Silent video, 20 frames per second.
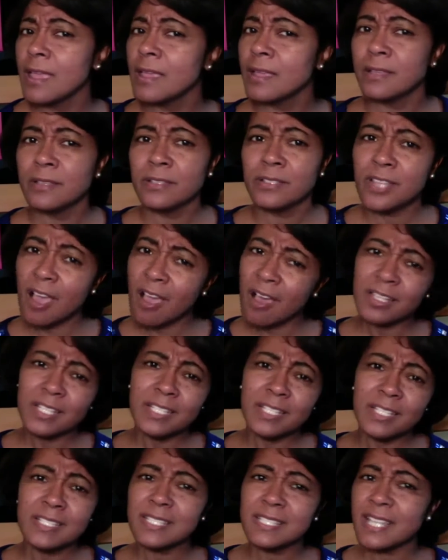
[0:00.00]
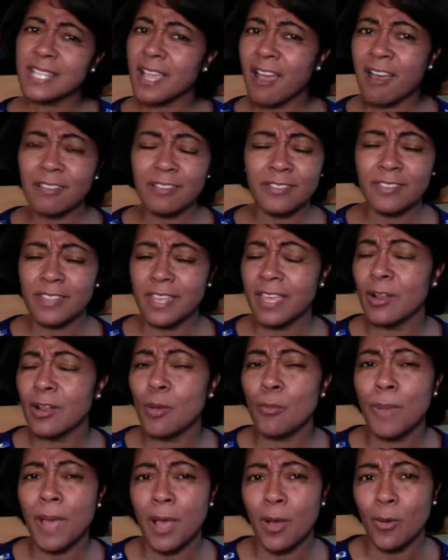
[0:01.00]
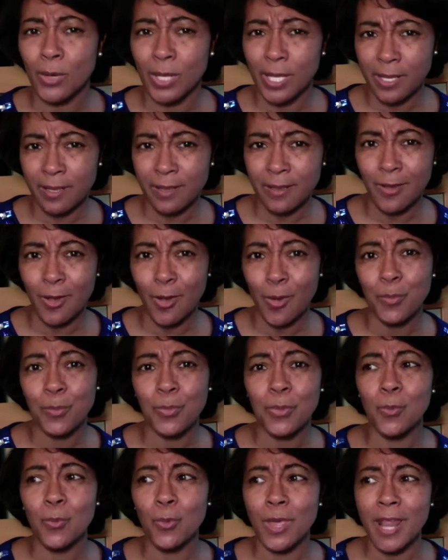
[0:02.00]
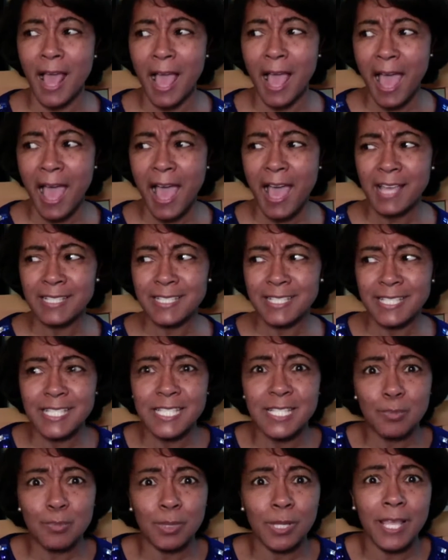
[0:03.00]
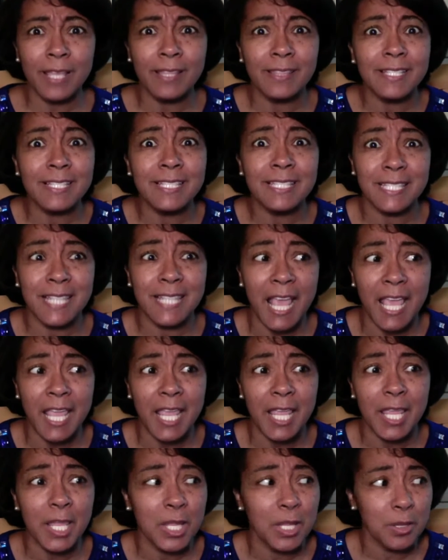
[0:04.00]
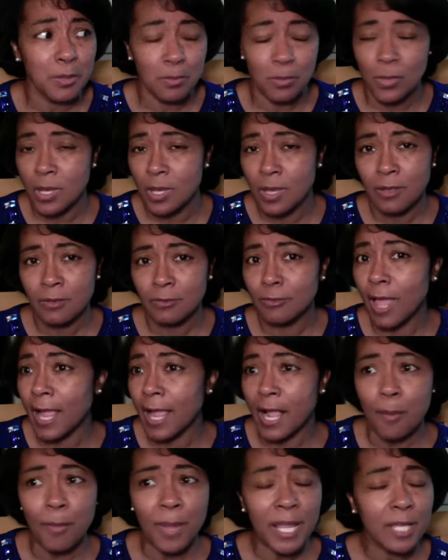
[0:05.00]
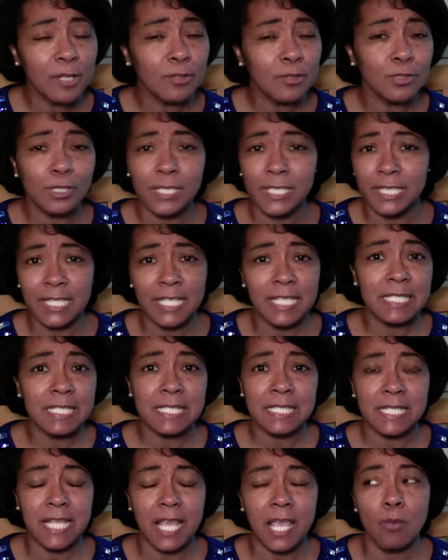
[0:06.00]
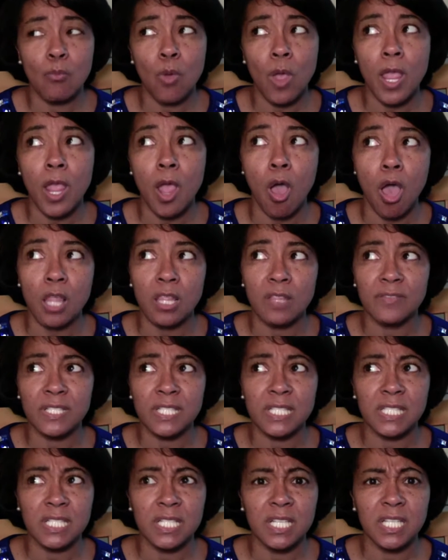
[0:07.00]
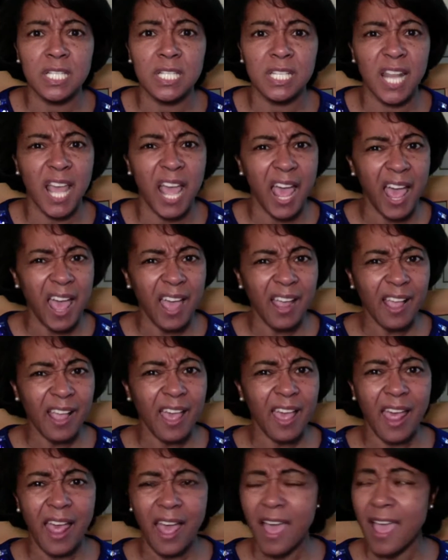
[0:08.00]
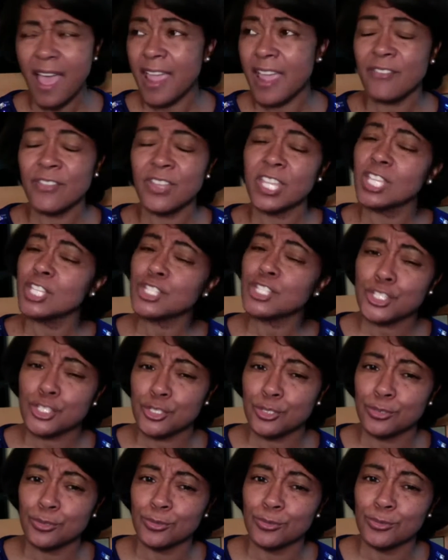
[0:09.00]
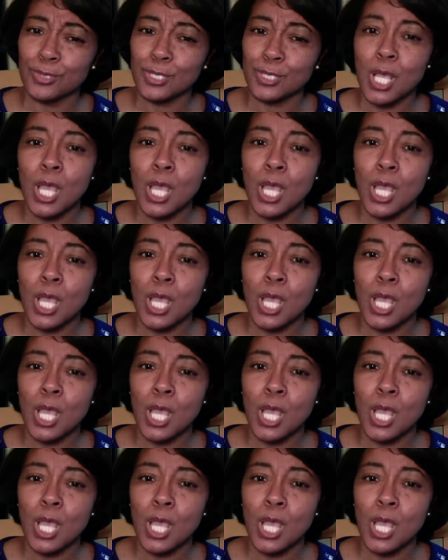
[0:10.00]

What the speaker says: y'all didn't say all of that about him. But when I display the same, like I'm handling things the same way, all of a sudden I have issues.